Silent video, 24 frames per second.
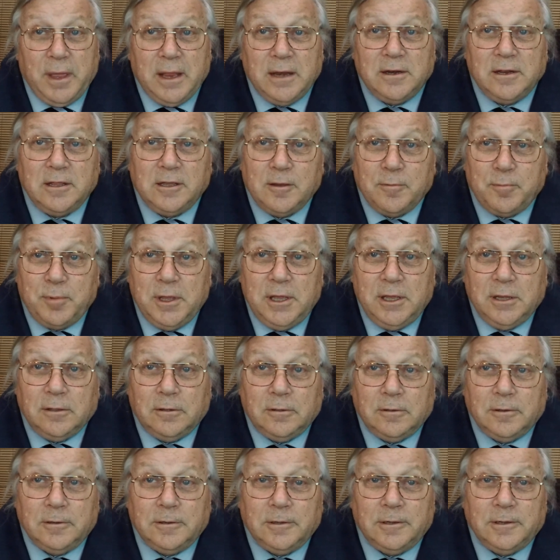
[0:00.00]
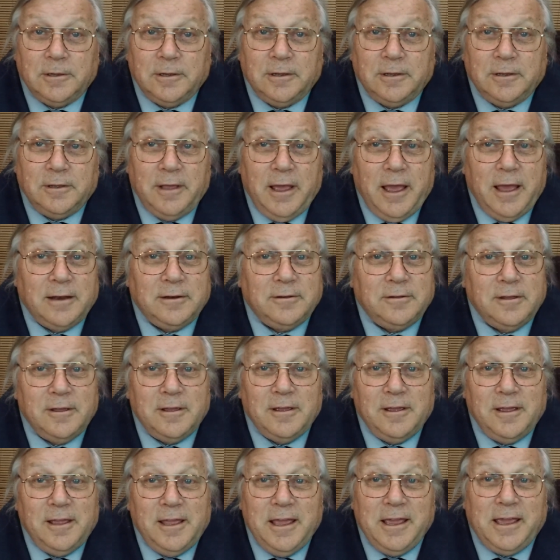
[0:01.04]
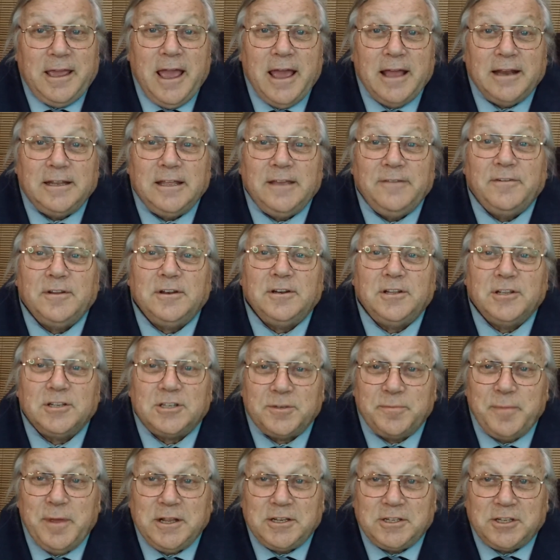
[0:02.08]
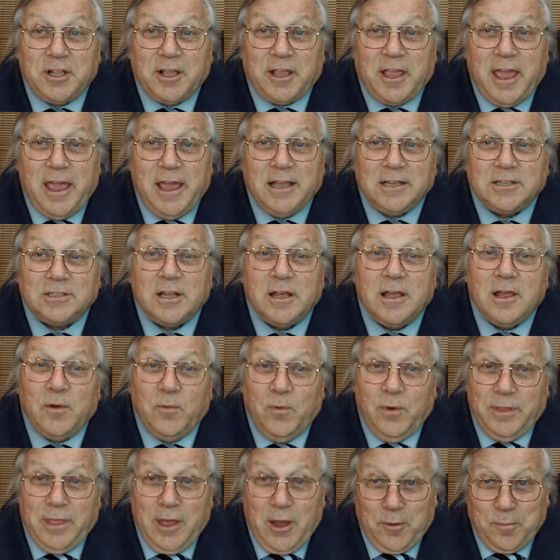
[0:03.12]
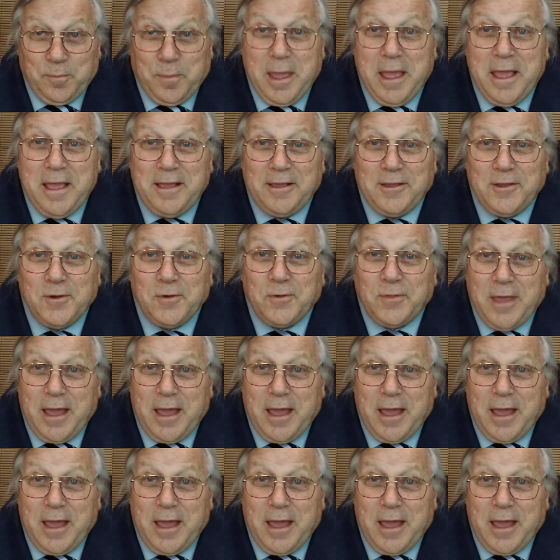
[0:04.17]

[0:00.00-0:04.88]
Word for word: pending appeal. And he can't even dismiss the case without paying you